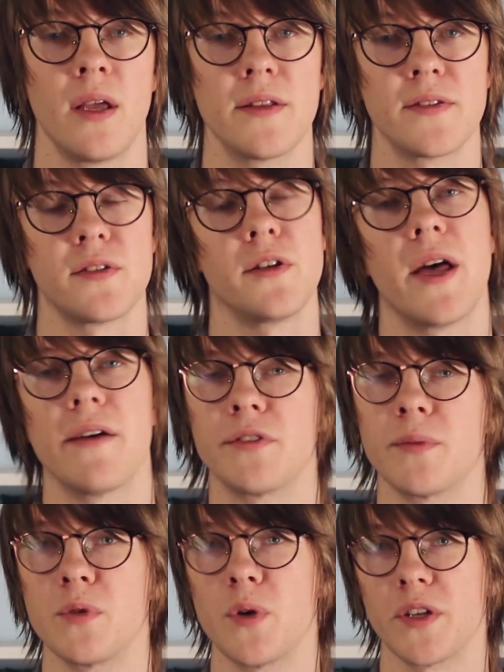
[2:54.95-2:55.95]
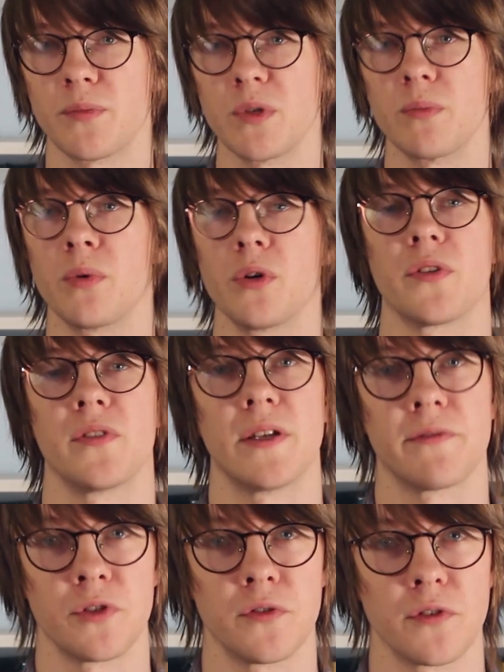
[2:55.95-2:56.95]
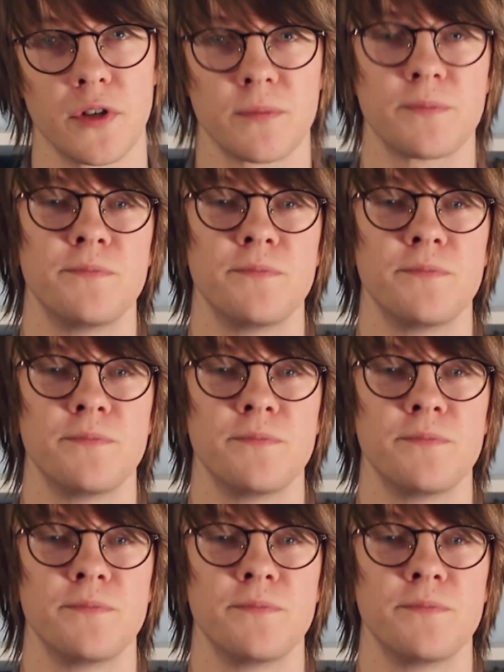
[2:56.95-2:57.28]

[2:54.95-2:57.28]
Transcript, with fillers: and still have some USB ports left over.